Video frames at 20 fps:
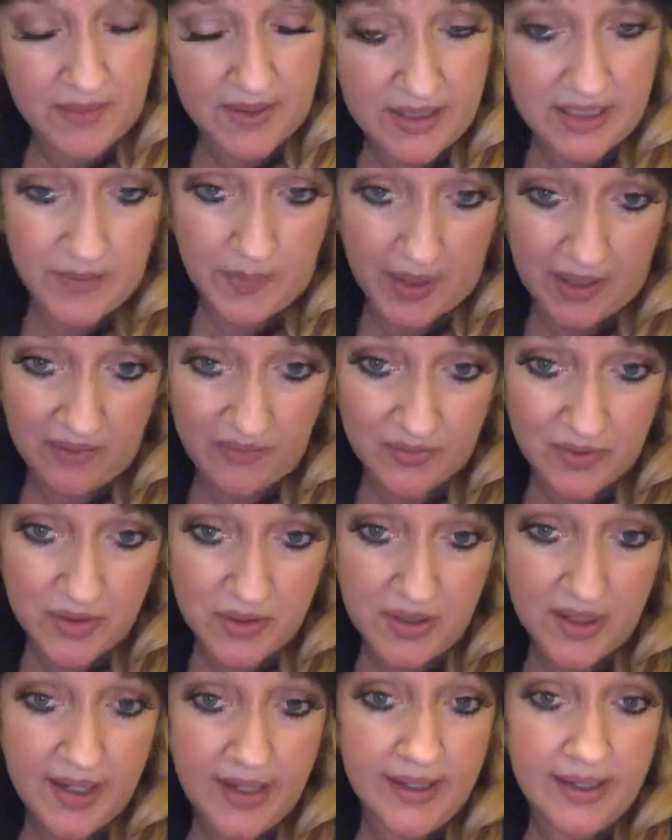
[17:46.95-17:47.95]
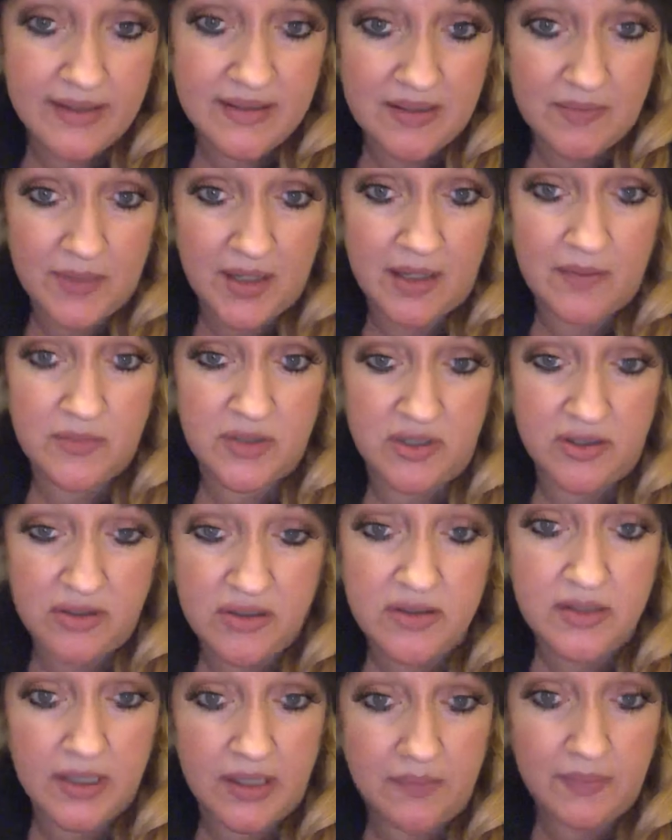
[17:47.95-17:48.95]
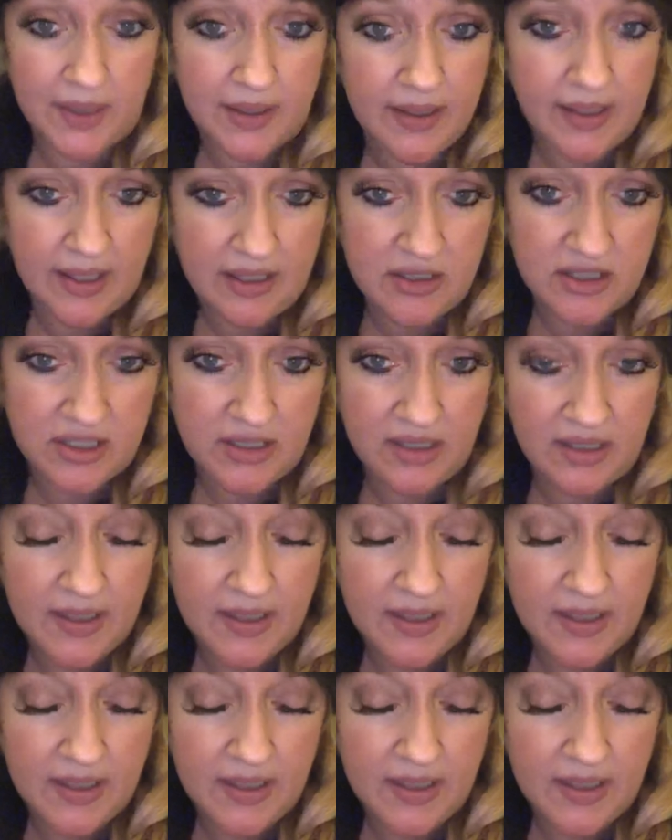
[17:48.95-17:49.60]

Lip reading: It's painful, and sometimes you do need medication.